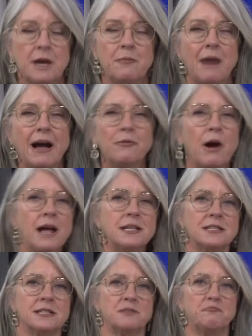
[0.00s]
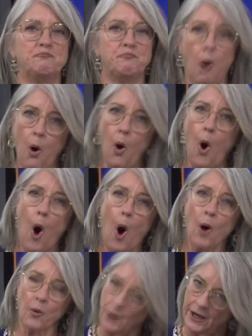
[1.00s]
My rice is
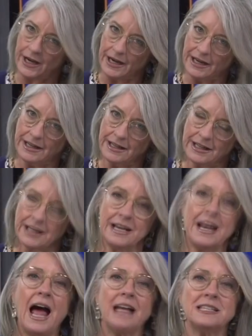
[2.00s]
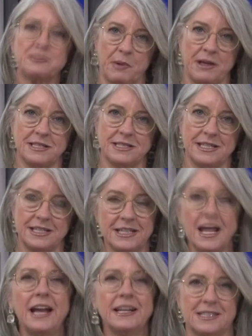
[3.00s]
boring, not spicy,
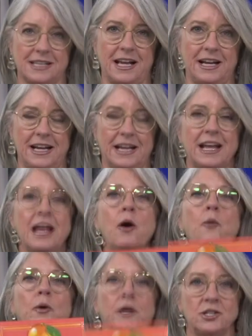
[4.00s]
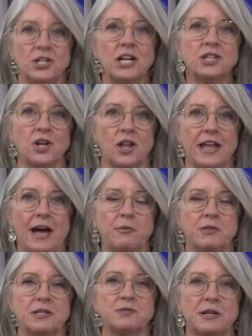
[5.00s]
not exciting. We're gonna change all that
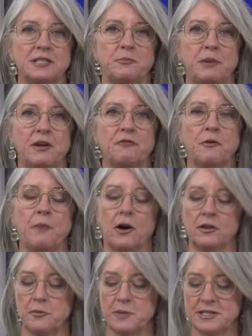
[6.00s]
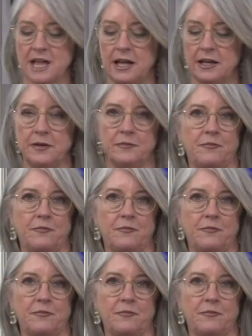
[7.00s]
with this recipe from Heartland Masala.